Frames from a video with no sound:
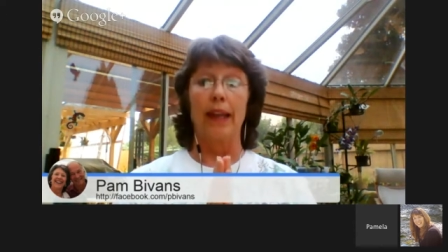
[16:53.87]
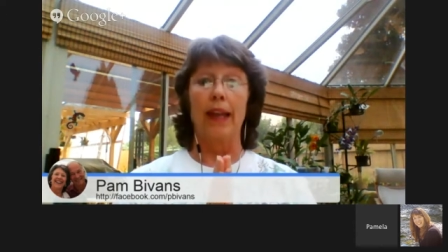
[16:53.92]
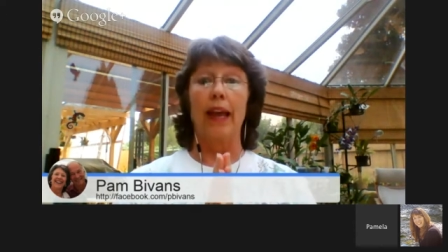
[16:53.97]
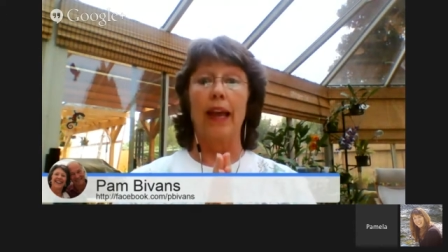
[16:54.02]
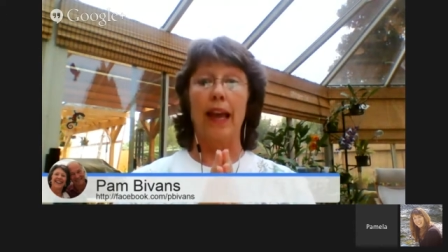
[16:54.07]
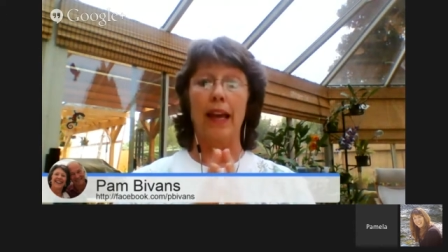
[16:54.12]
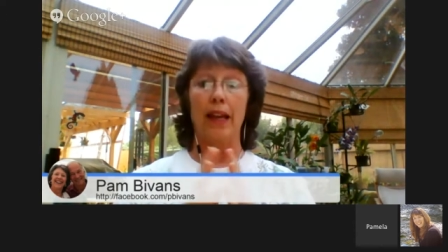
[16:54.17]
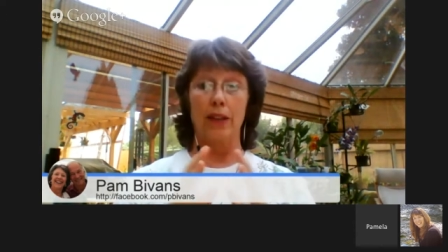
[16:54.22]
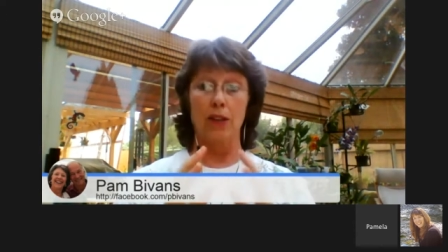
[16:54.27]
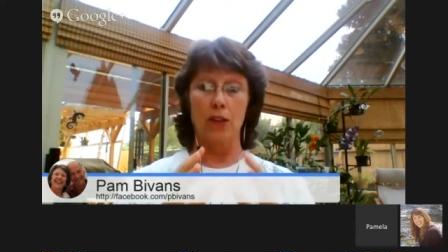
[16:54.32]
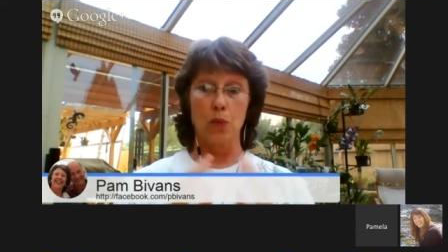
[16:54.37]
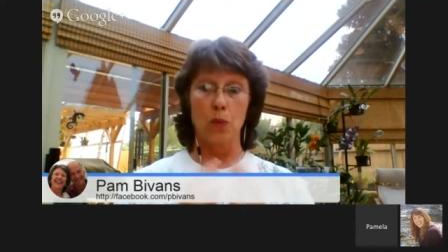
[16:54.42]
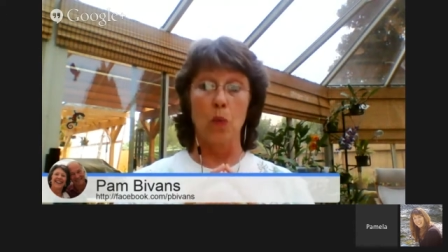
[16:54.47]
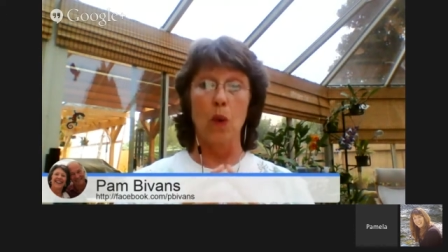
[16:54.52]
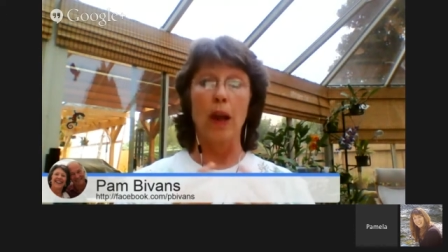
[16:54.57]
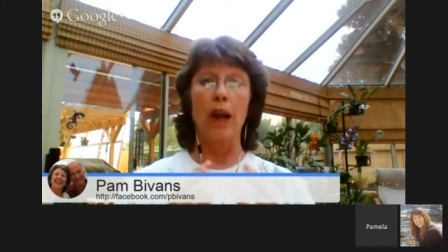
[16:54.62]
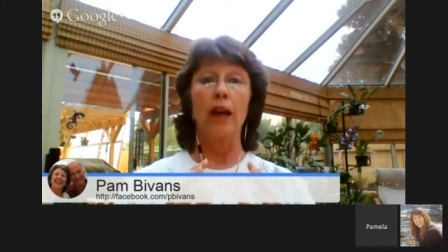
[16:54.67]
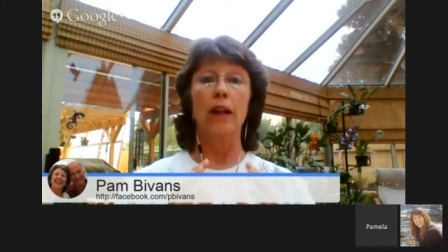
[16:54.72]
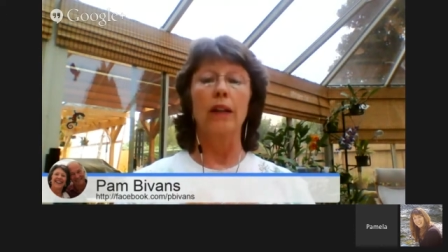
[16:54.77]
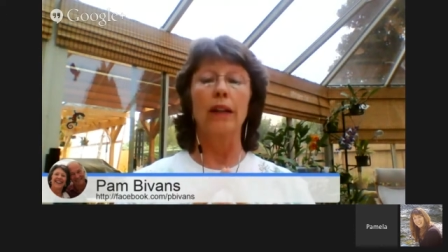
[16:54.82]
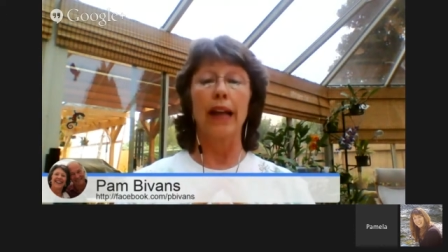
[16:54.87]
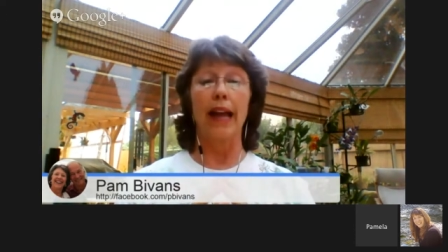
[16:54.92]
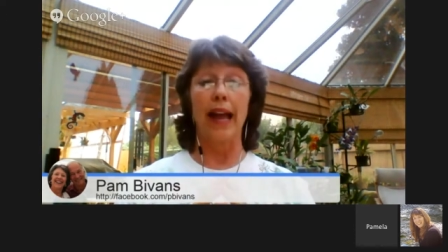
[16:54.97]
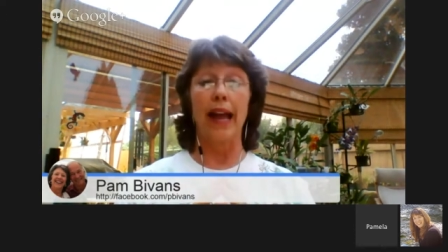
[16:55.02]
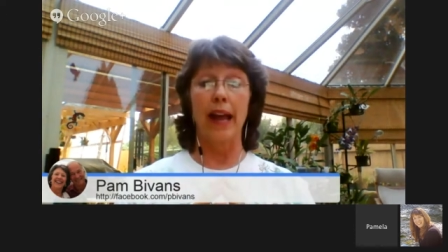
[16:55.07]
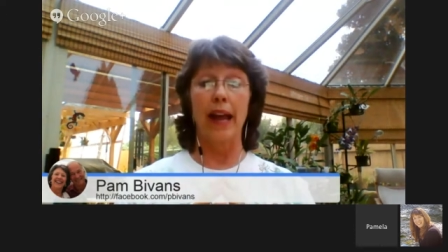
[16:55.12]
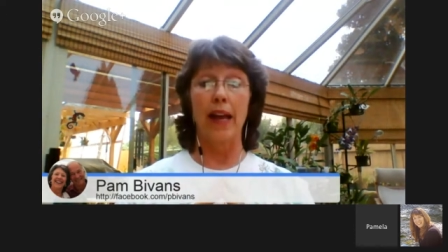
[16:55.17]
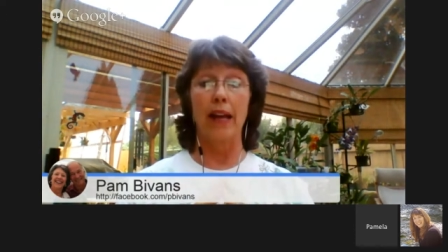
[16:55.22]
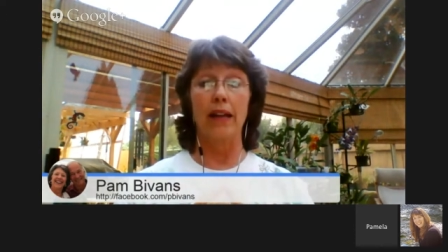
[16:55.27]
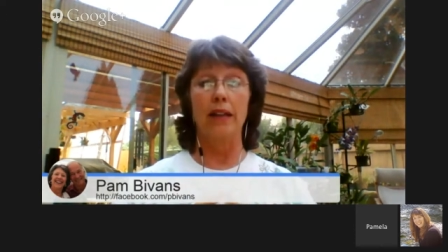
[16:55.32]
as well
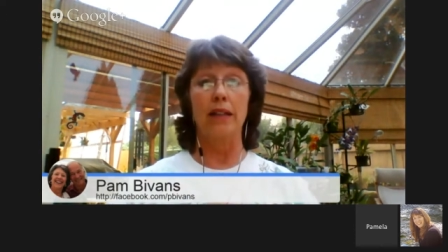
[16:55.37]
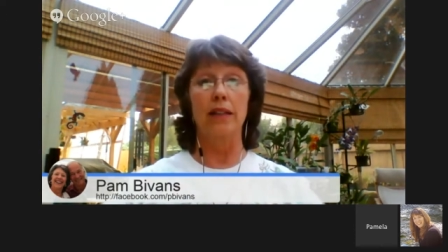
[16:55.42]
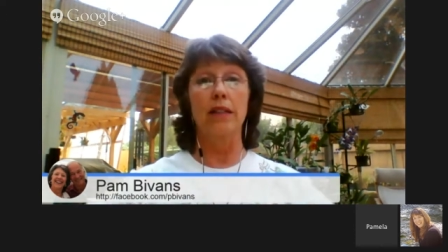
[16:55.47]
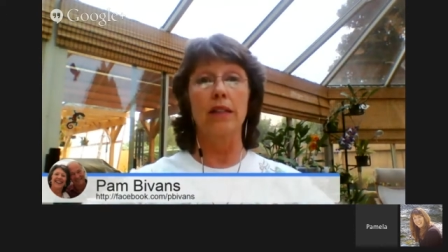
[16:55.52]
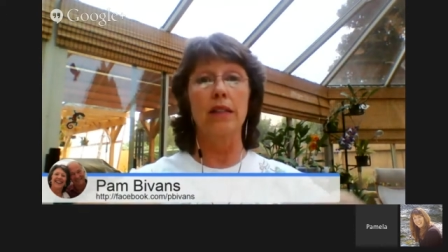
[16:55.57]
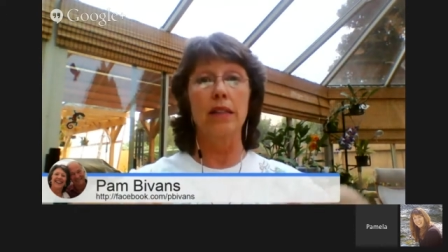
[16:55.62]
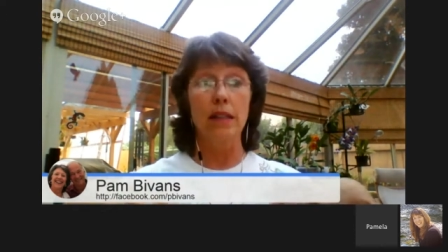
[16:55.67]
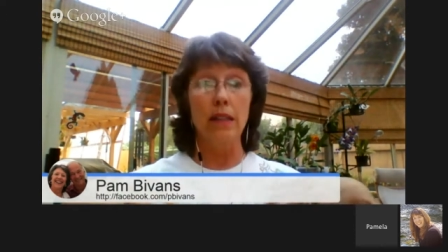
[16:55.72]
as,